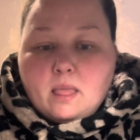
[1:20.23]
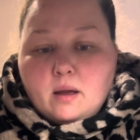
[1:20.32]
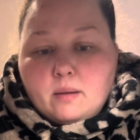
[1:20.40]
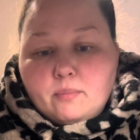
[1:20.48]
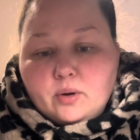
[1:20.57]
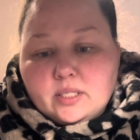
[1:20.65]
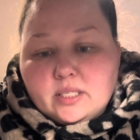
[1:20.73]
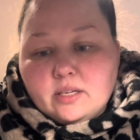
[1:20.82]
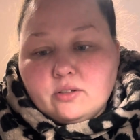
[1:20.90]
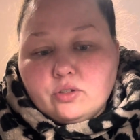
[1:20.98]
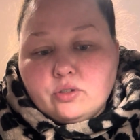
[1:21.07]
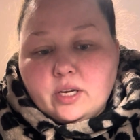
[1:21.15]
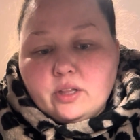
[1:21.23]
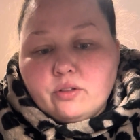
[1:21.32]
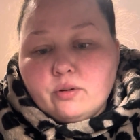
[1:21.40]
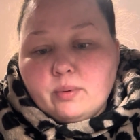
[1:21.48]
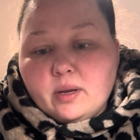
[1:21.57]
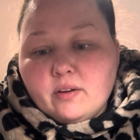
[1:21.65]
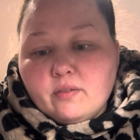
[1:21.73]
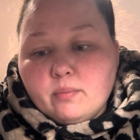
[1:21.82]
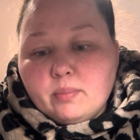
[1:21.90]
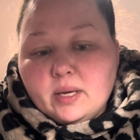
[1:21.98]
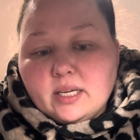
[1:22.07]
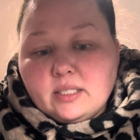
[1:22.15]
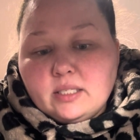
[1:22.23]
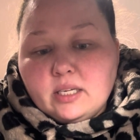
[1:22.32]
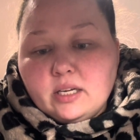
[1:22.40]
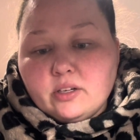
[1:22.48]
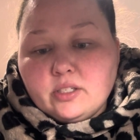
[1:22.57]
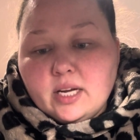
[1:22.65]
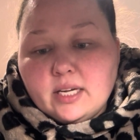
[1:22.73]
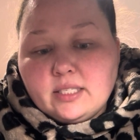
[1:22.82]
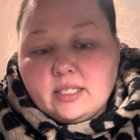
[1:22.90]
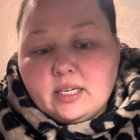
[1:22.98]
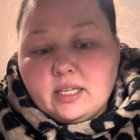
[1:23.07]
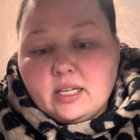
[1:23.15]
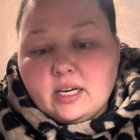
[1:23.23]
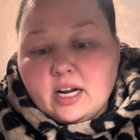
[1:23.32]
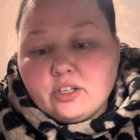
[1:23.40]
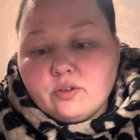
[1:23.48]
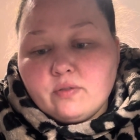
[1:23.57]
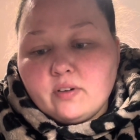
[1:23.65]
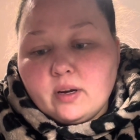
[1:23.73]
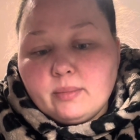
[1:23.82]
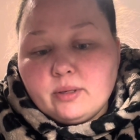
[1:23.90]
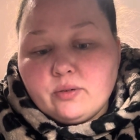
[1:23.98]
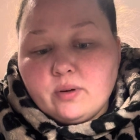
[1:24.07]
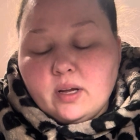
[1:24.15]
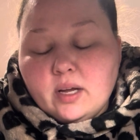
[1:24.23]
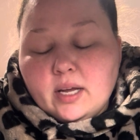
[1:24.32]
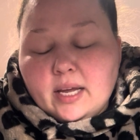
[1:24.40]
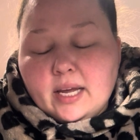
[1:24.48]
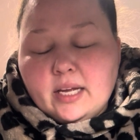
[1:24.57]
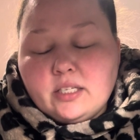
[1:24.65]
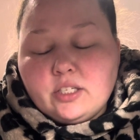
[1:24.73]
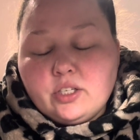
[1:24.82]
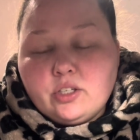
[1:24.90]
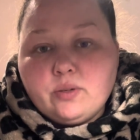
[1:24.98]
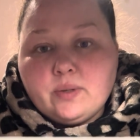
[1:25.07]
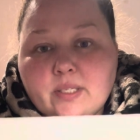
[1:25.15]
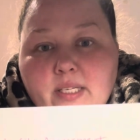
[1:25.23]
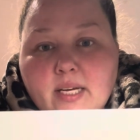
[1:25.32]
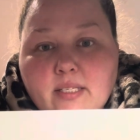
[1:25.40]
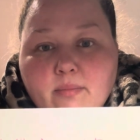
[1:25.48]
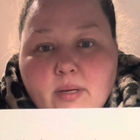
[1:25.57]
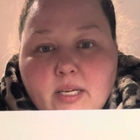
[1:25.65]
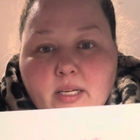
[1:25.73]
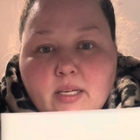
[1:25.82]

When skills trained through BST are tested in the natural environment, in situ assessment.